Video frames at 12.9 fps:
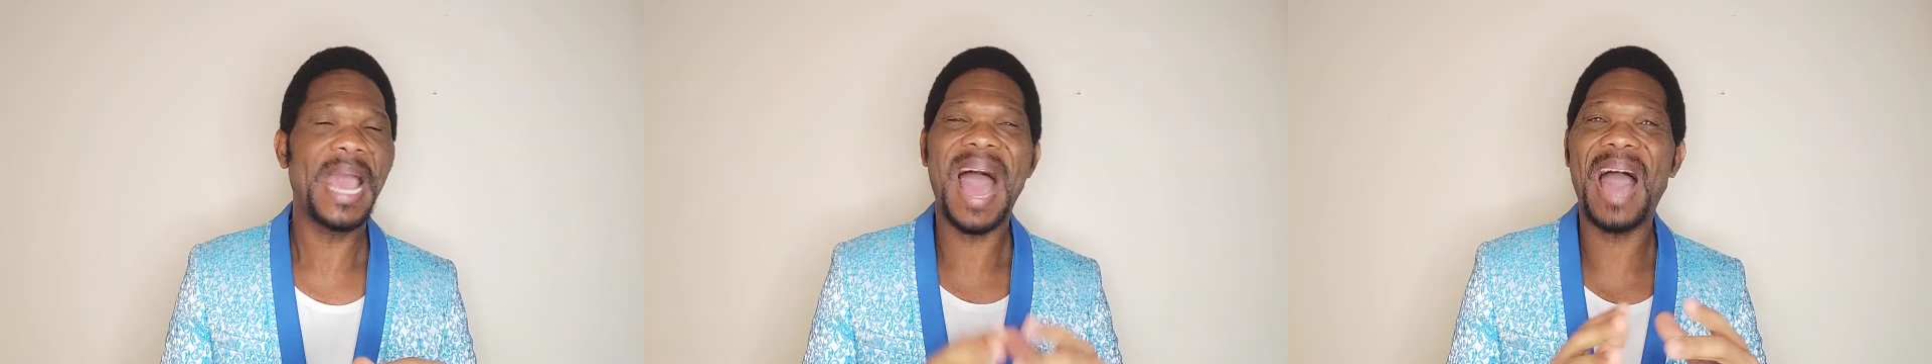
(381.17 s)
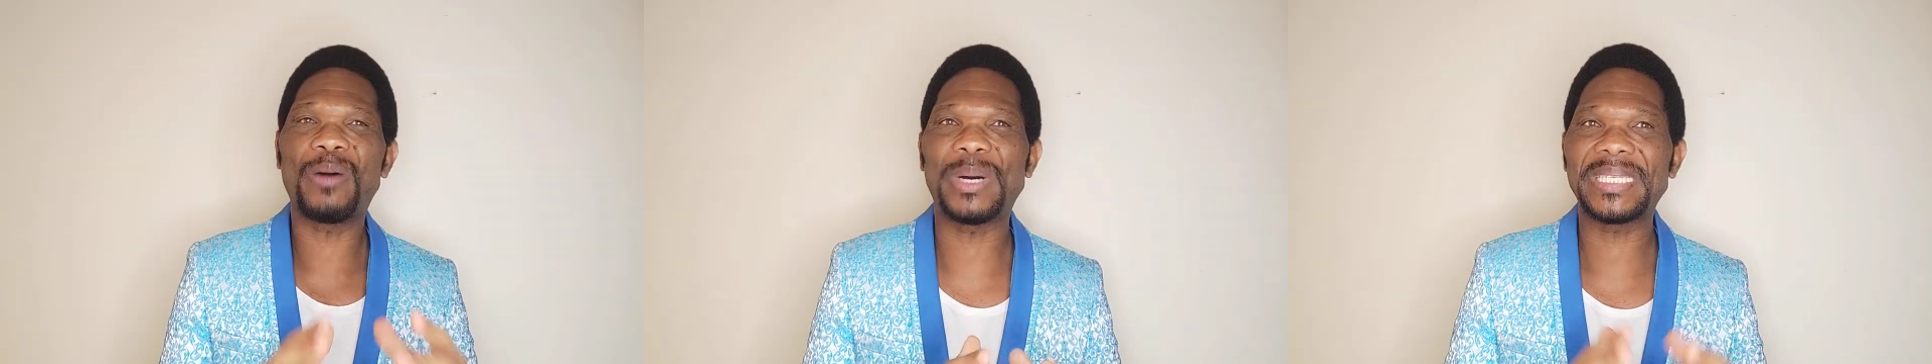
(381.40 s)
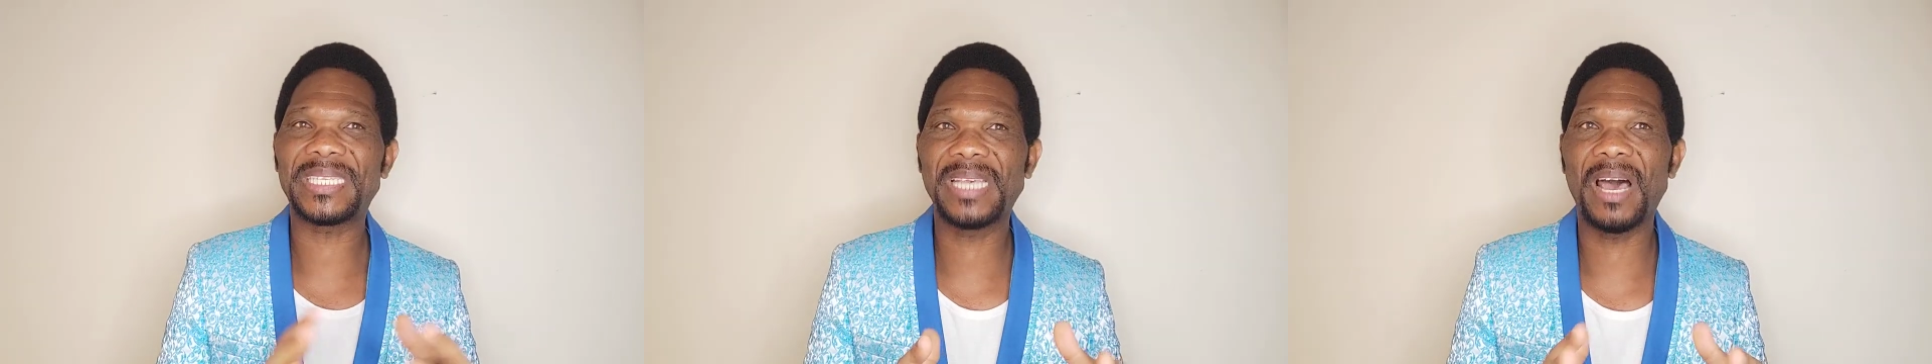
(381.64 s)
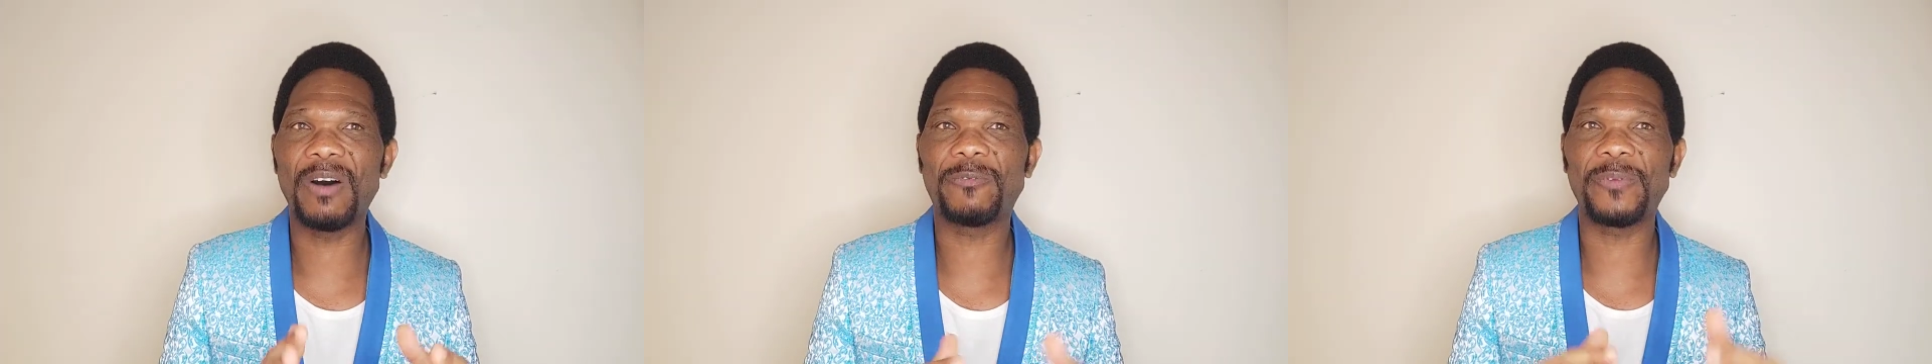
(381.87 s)

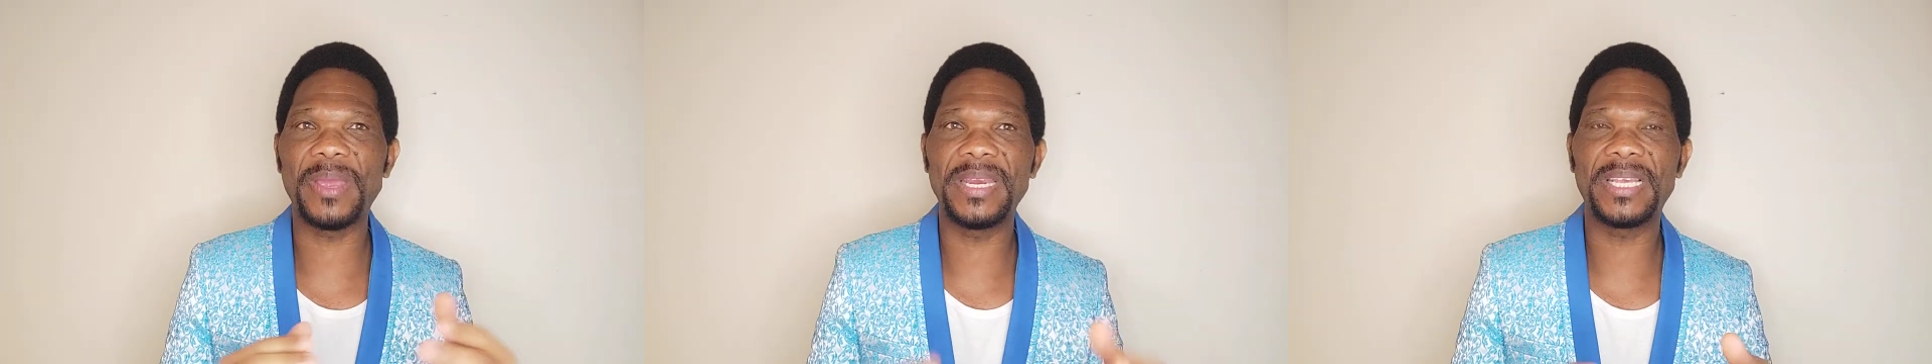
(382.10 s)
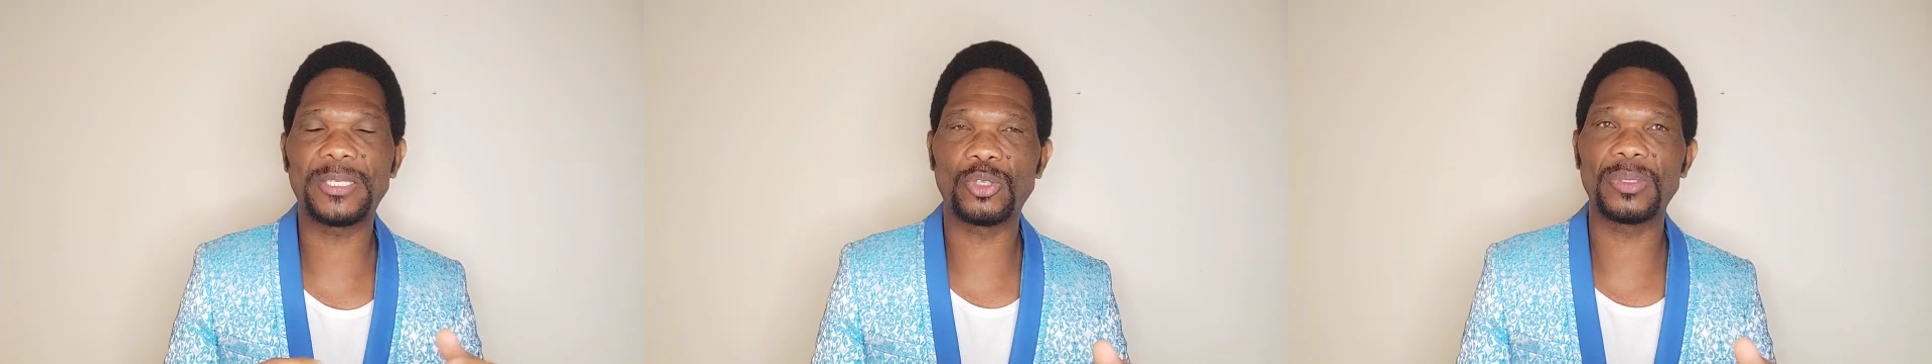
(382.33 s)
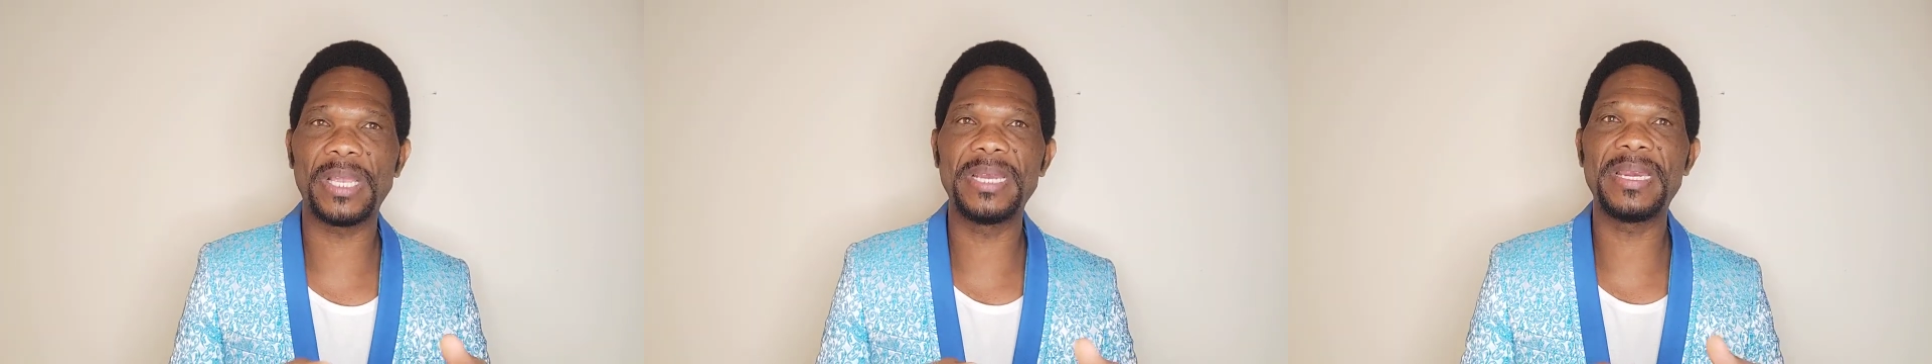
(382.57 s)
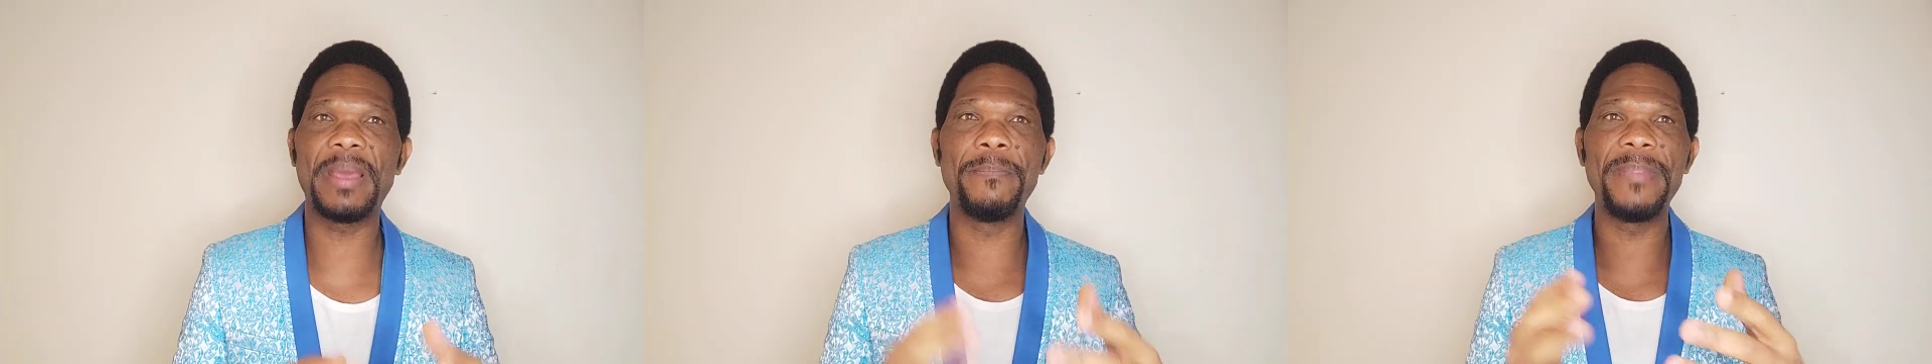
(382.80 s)
ourselves in
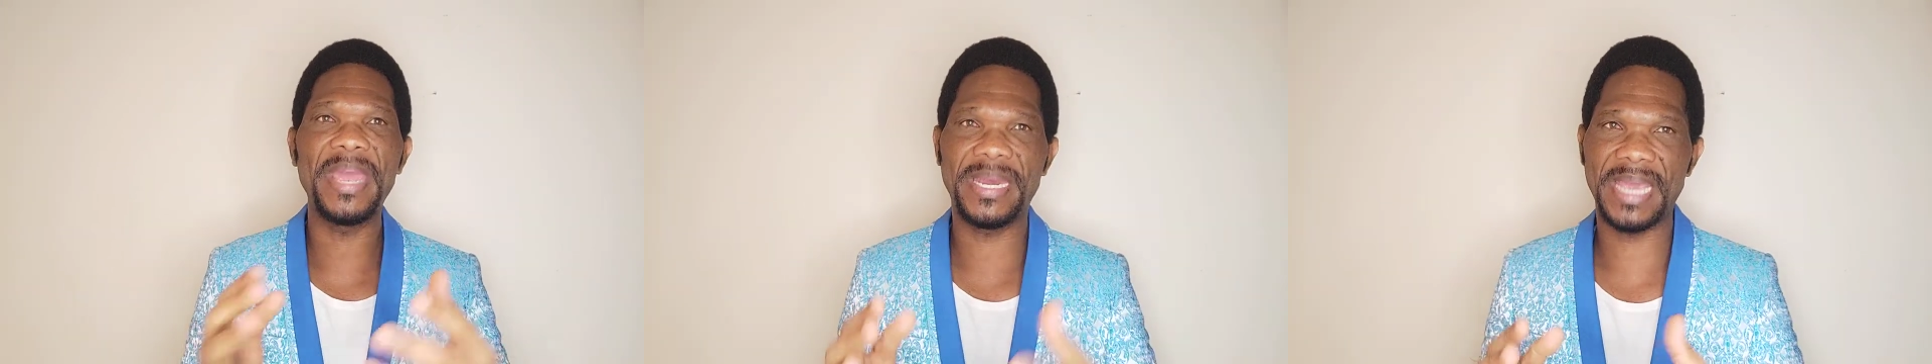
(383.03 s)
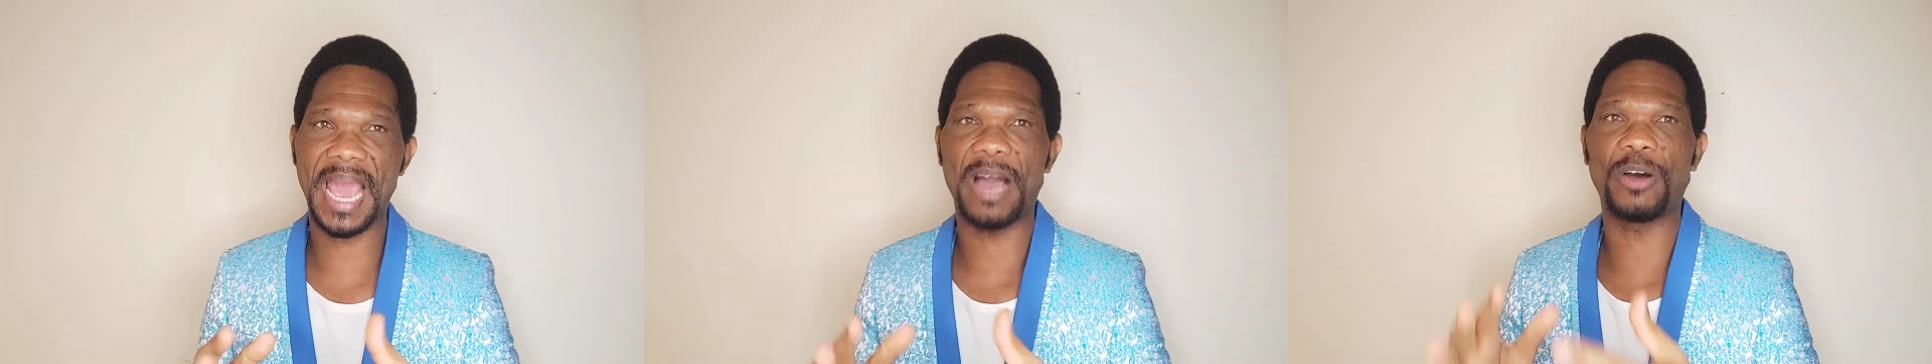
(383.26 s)
the media,